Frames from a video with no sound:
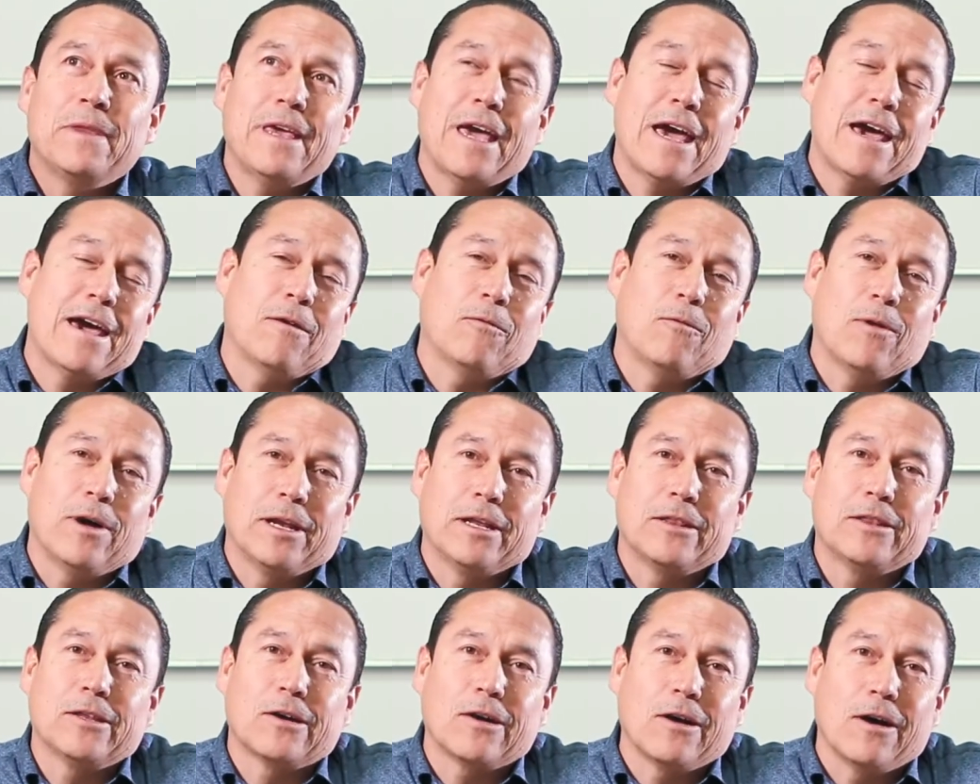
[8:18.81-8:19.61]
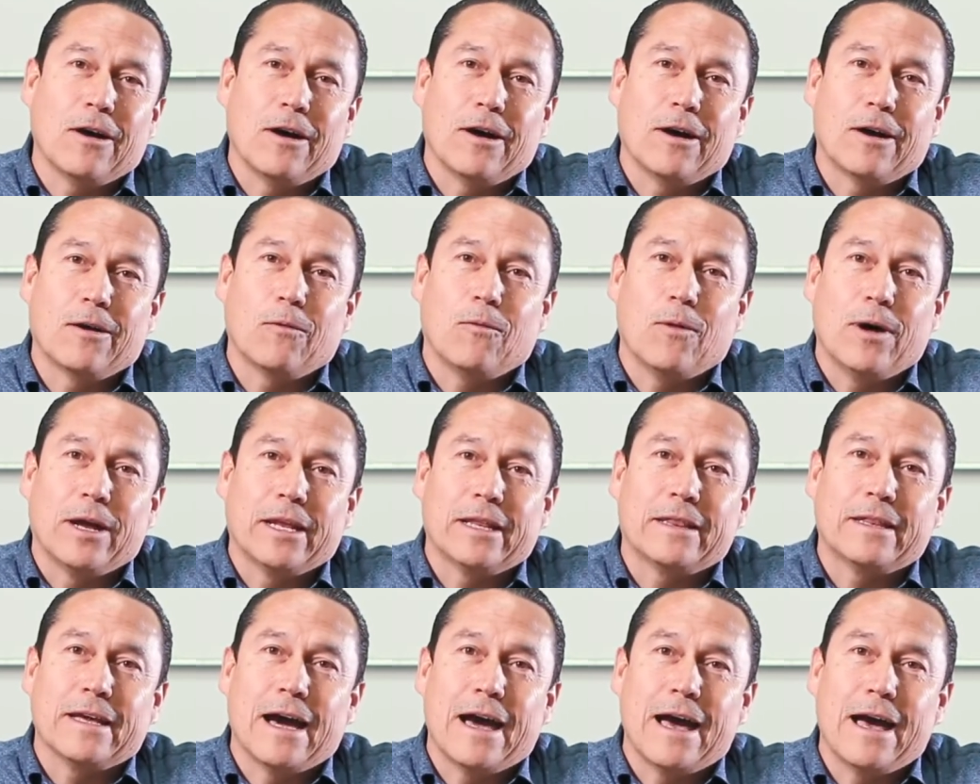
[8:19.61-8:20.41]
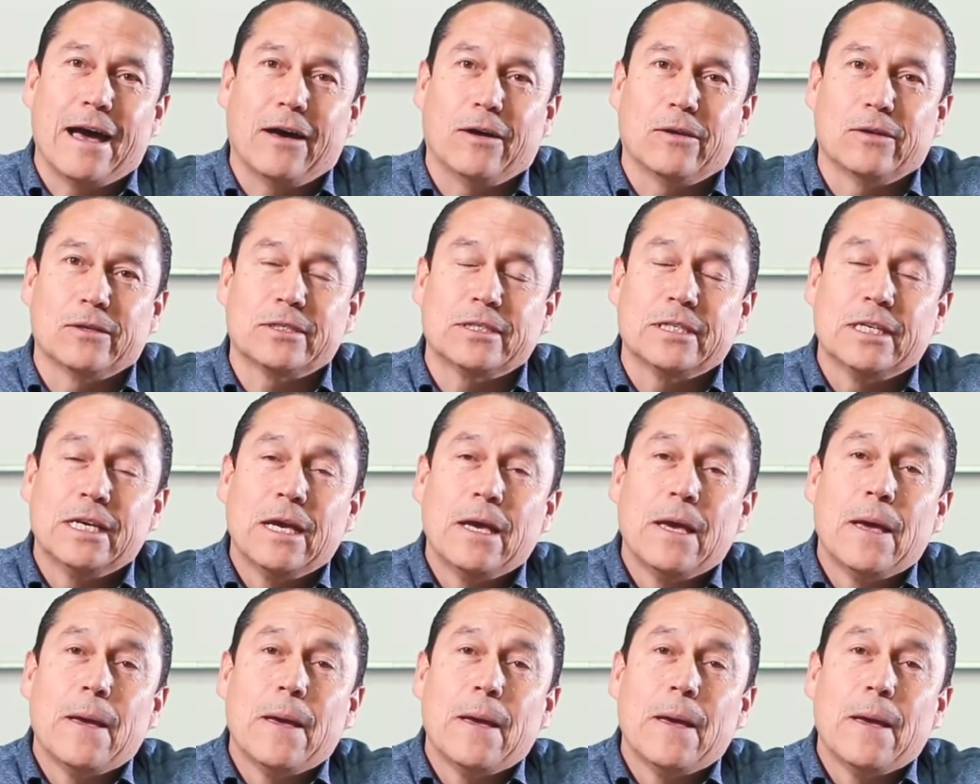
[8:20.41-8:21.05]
I wanted the car, wanted the house.